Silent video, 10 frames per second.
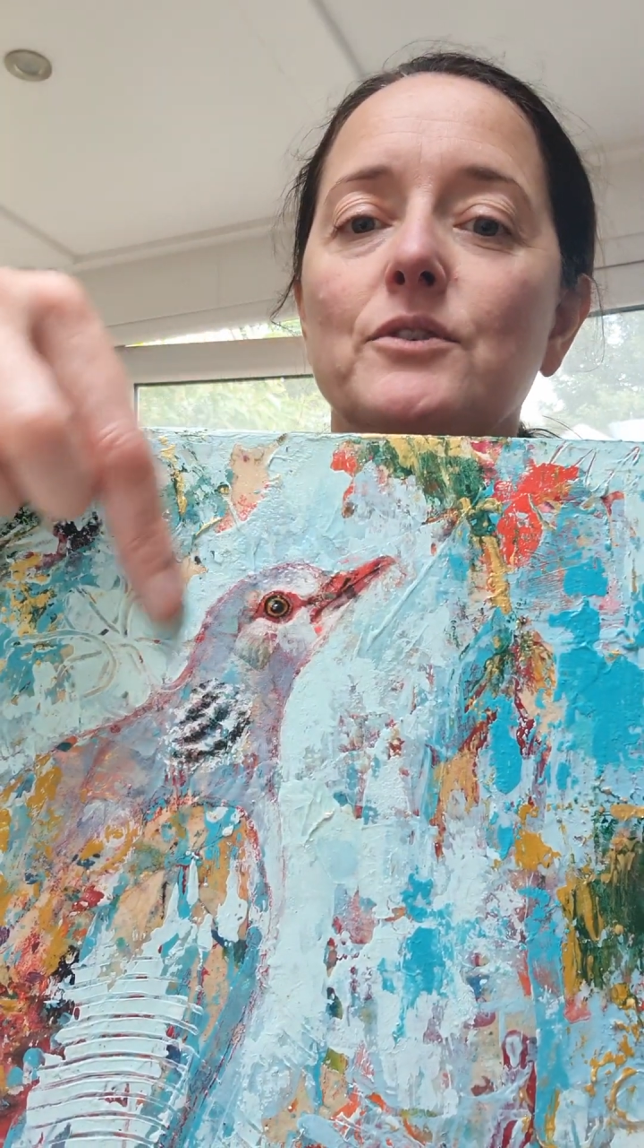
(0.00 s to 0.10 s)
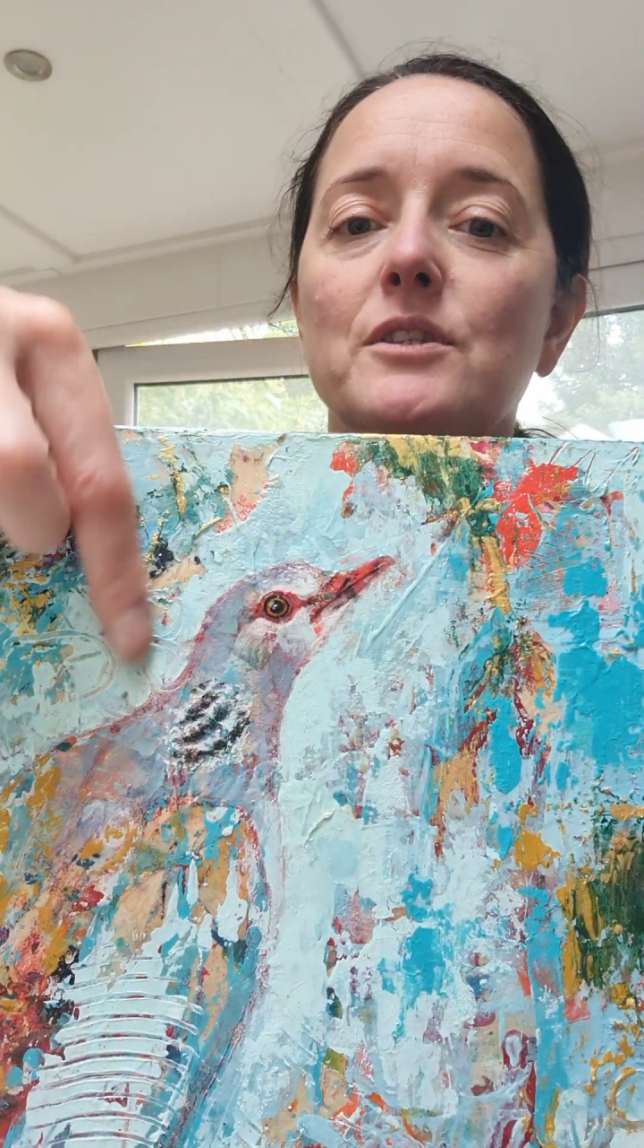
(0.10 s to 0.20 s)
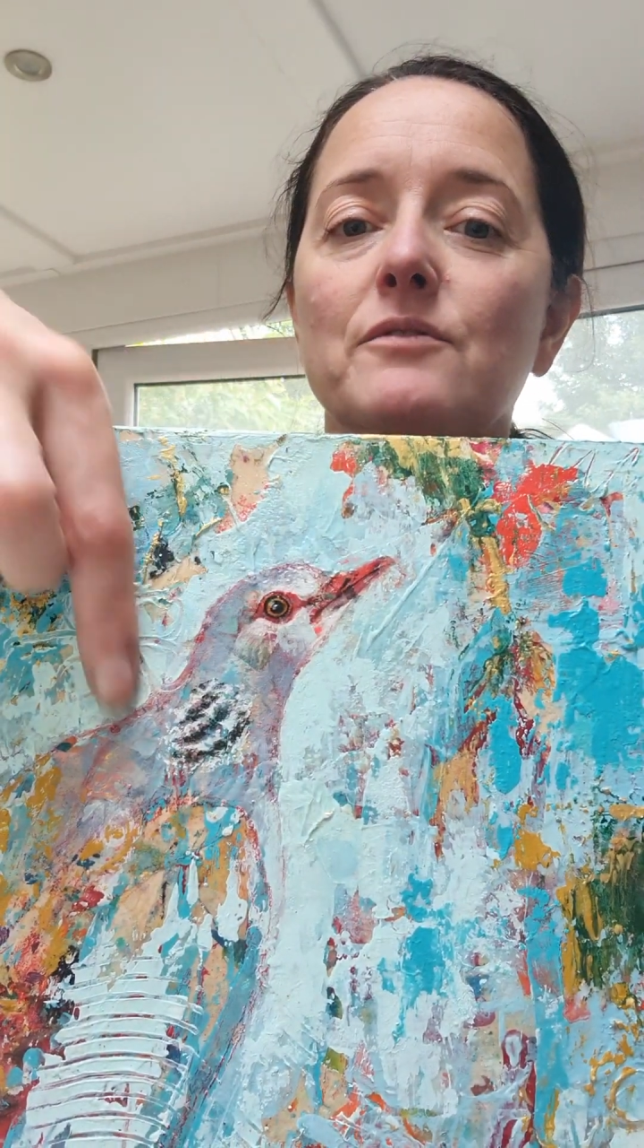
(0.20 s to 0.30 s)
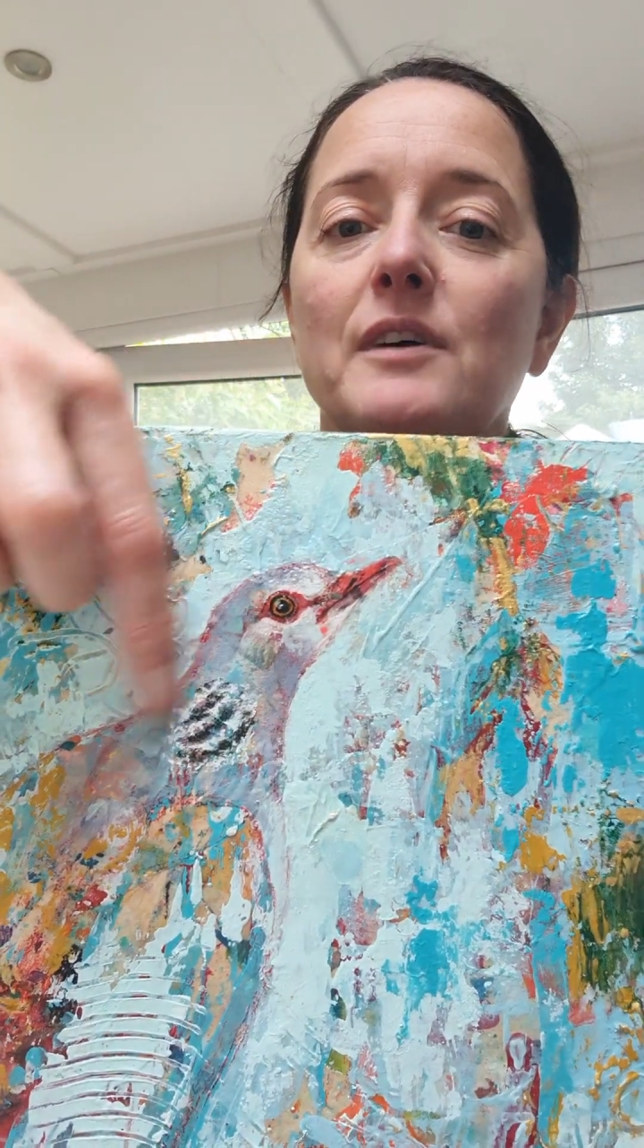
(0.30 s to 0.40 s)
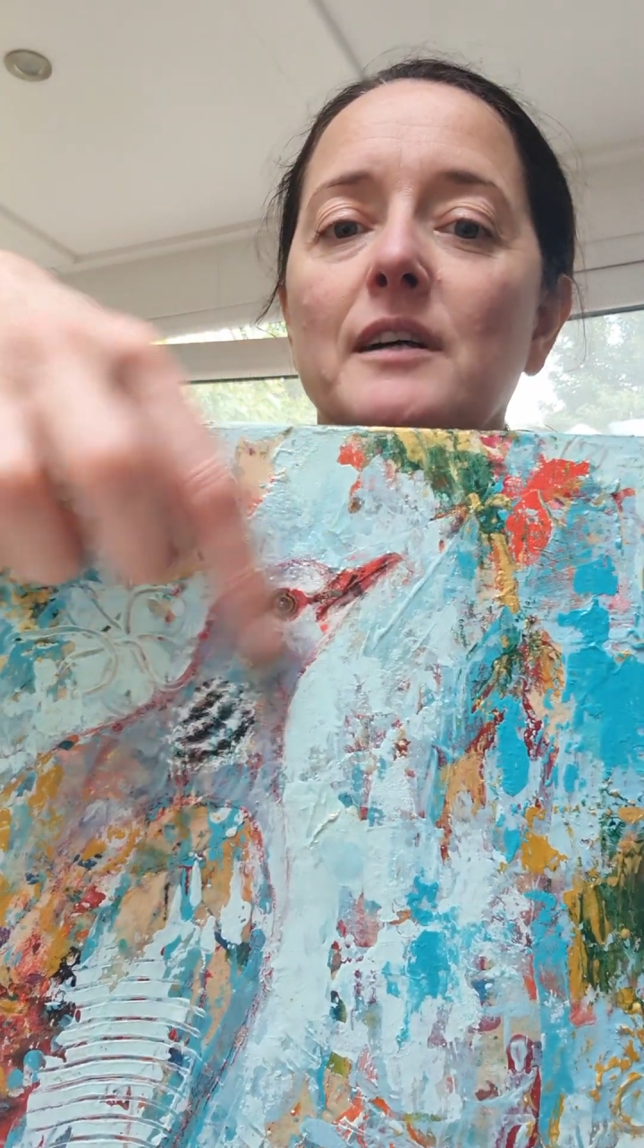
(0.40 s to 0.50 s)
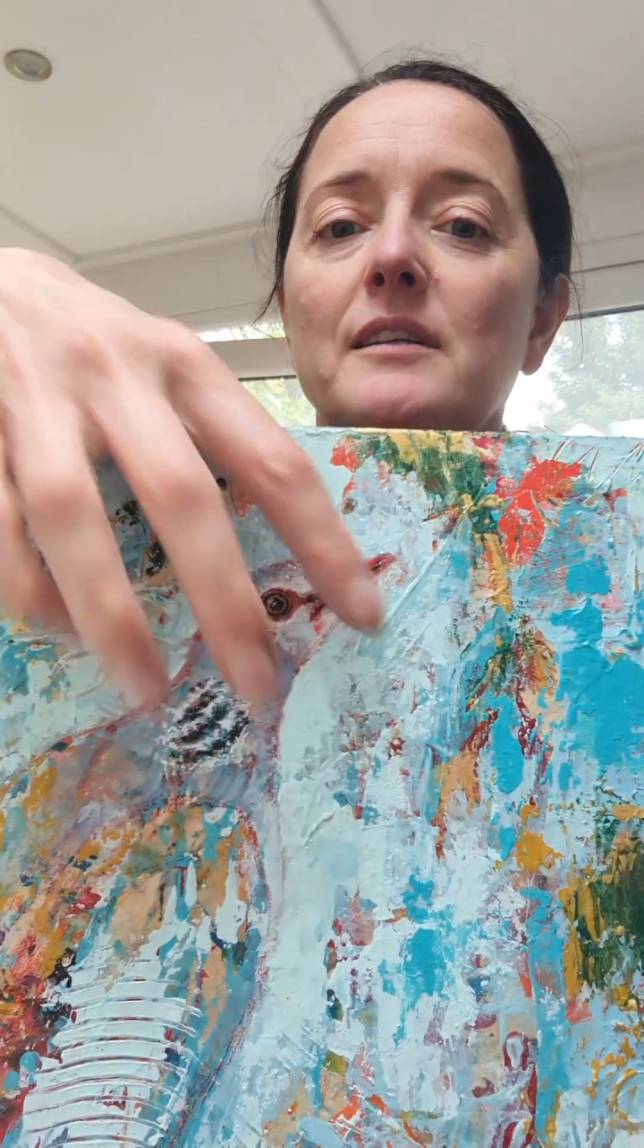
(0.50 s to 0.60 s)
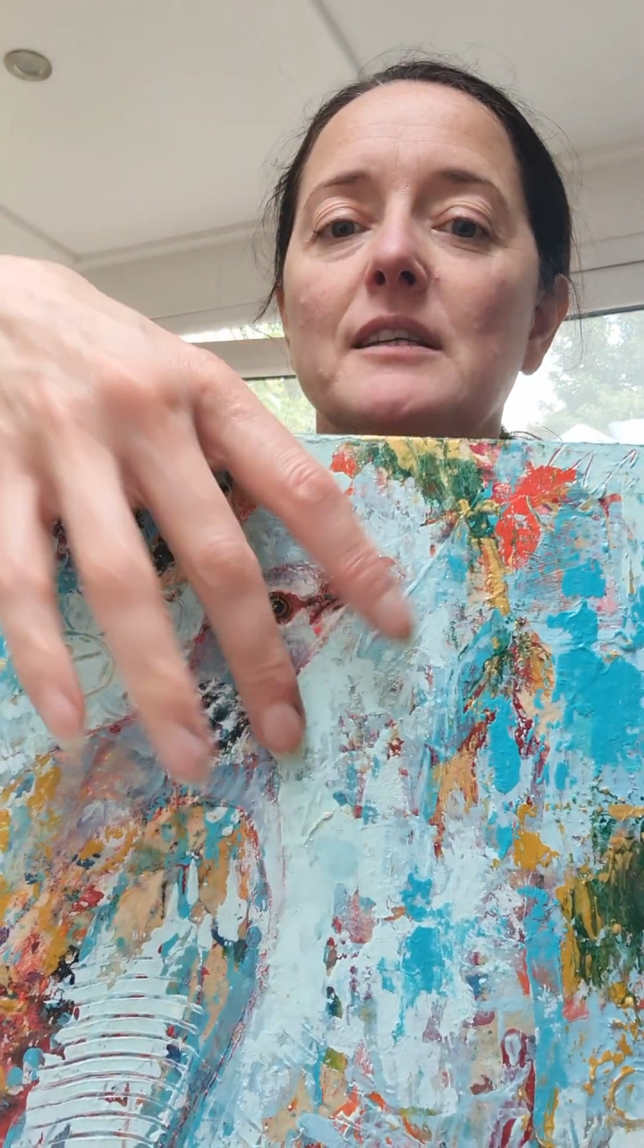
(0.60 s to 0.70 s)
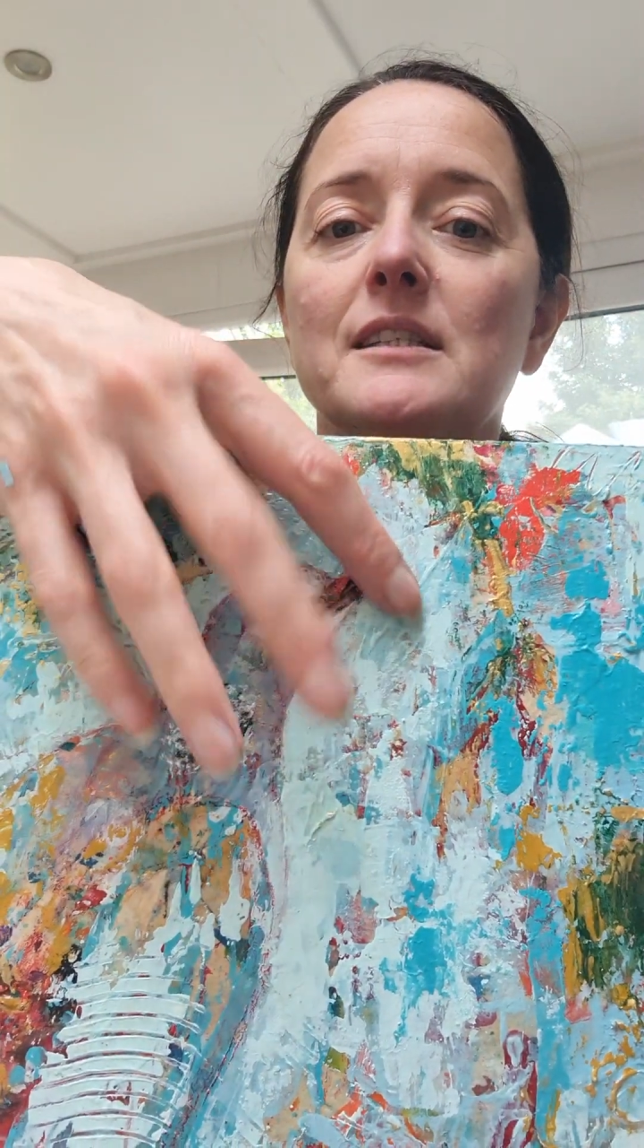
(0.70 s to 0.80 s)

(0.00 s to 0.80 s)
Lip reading: to divide,